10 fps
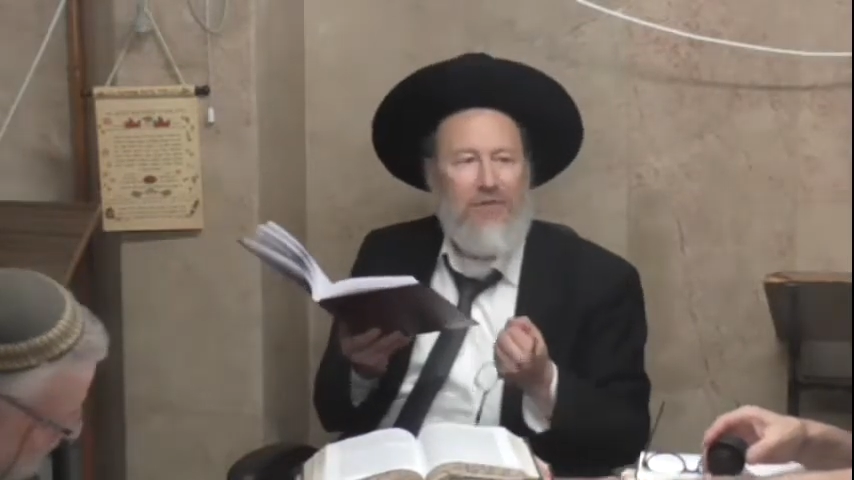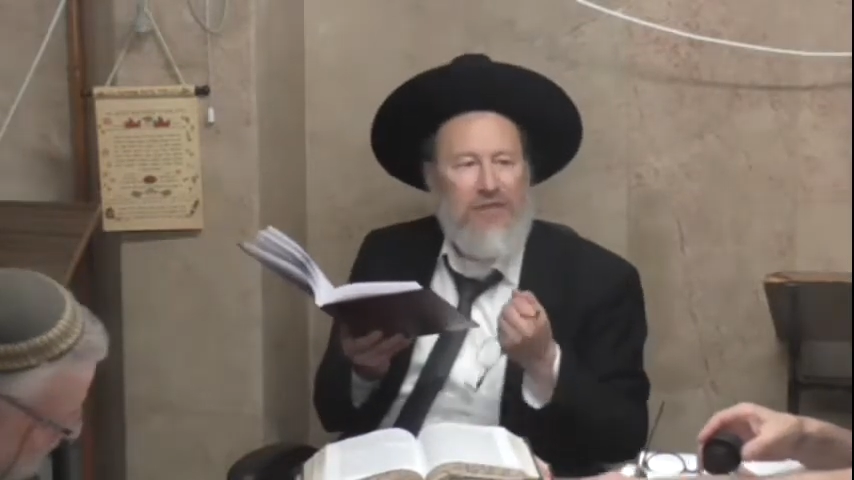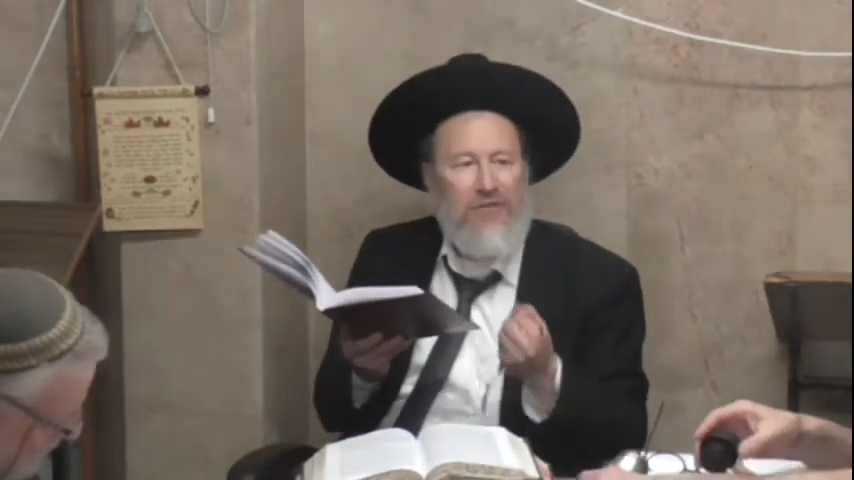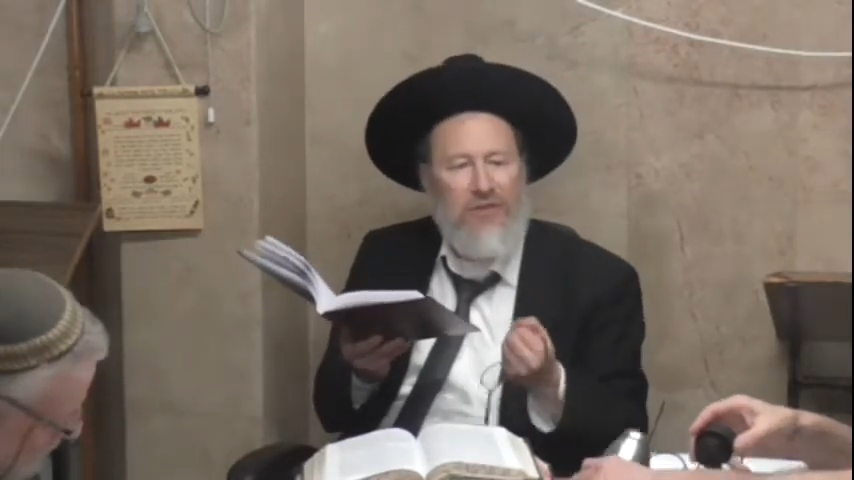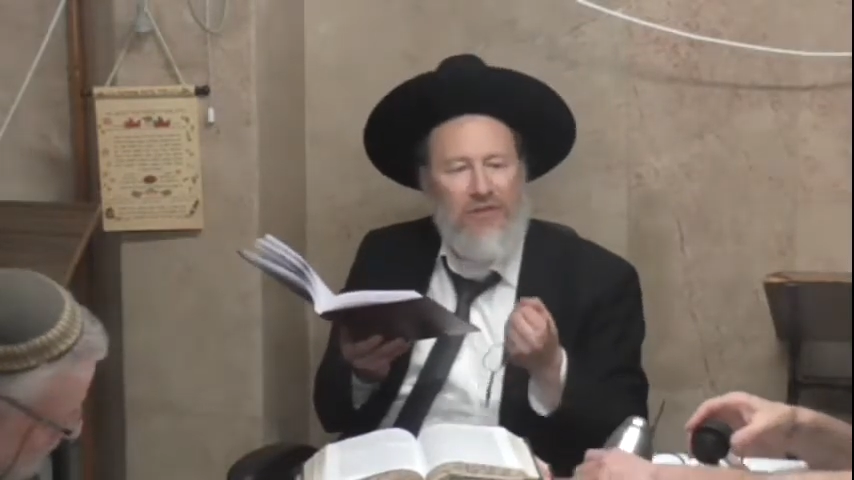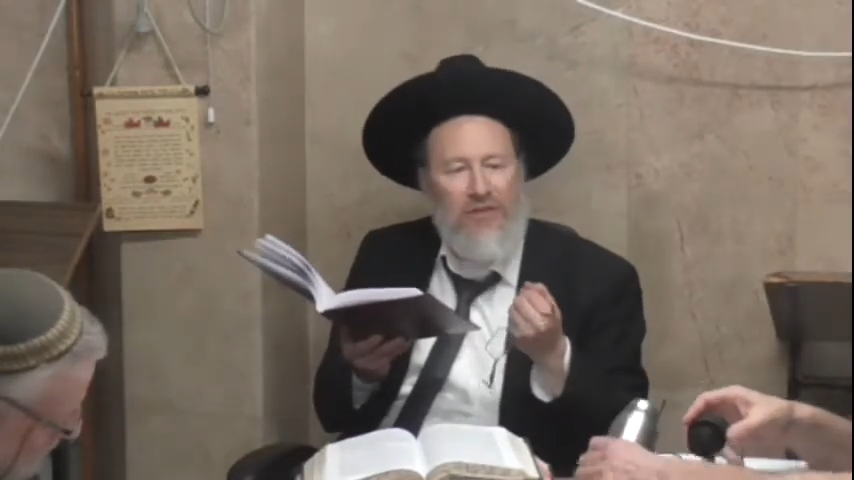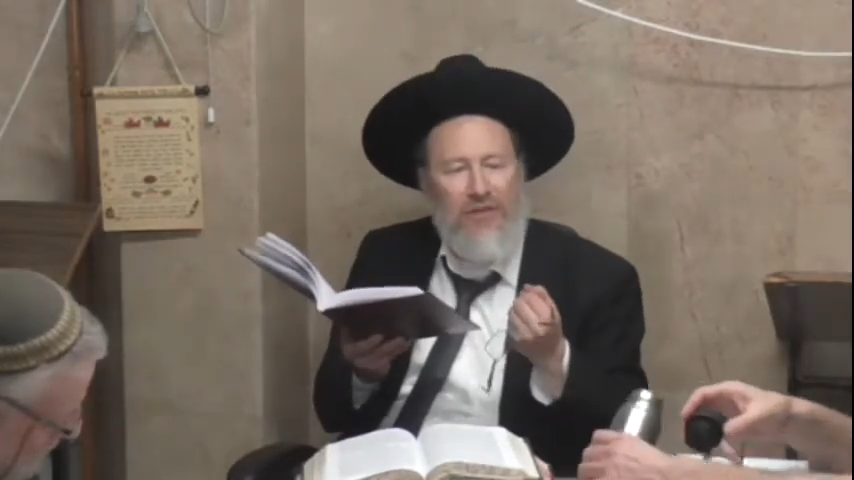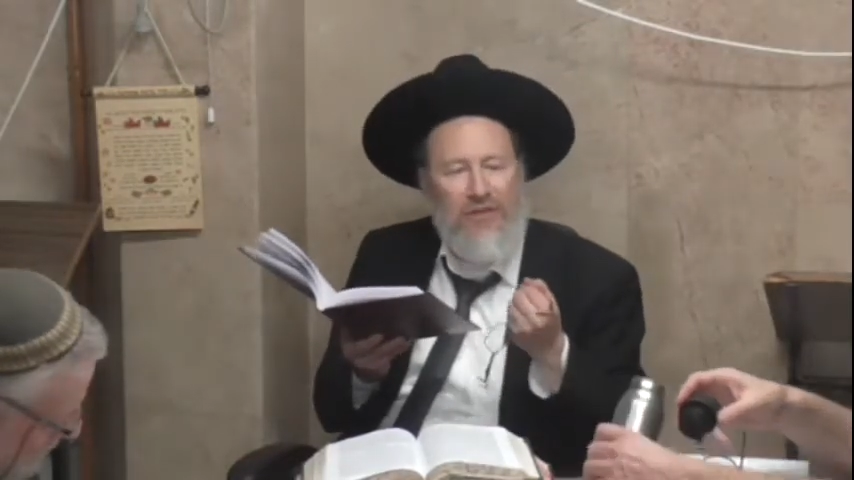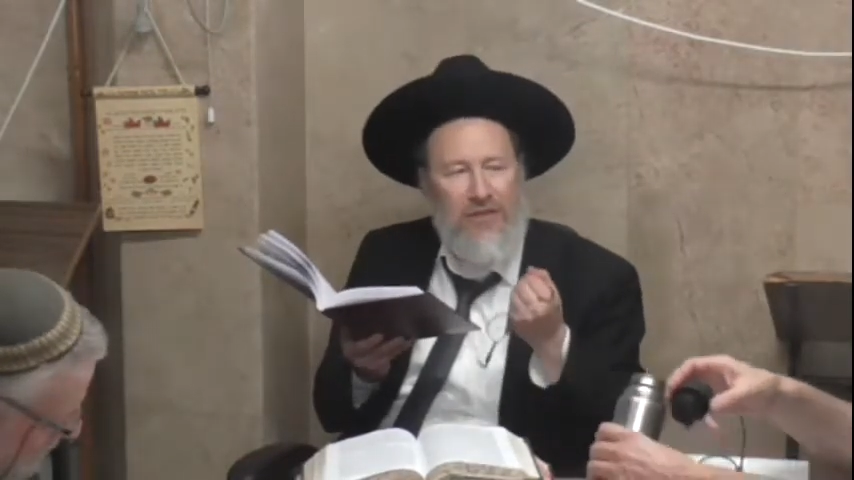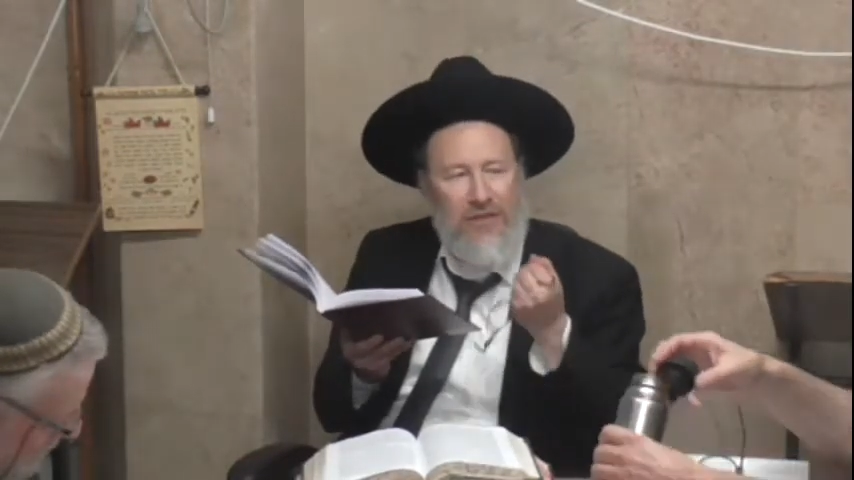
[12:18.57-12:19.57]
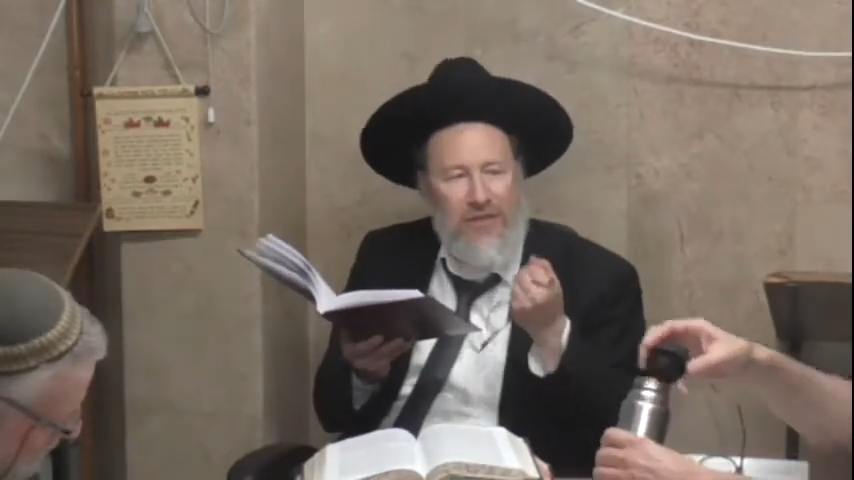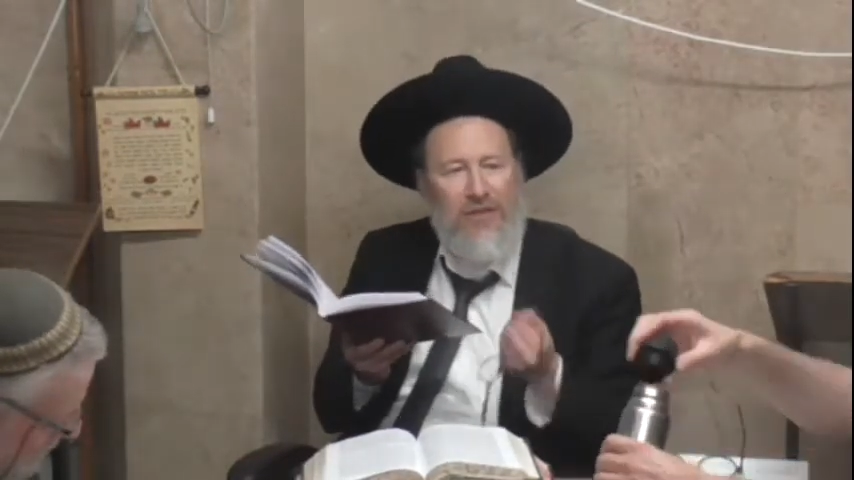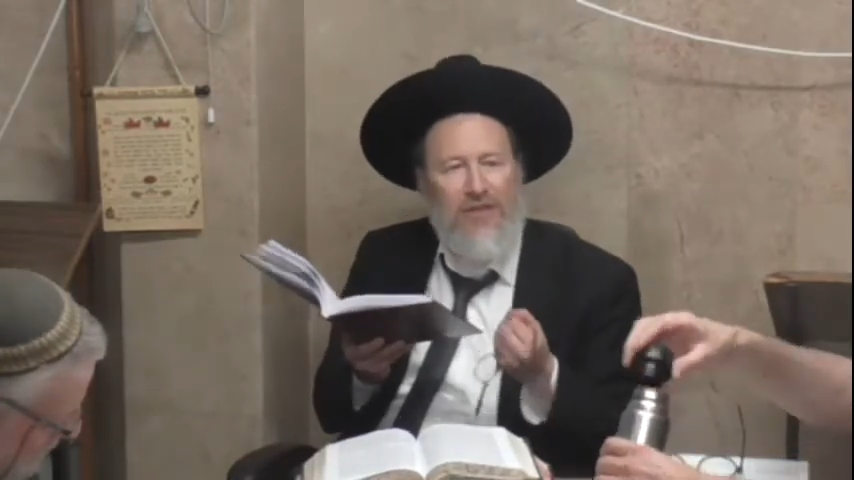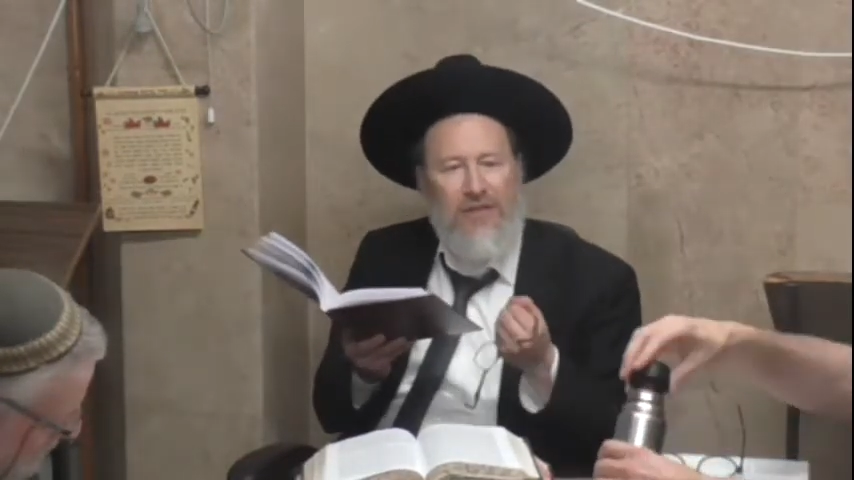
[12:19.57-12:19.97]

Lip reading: material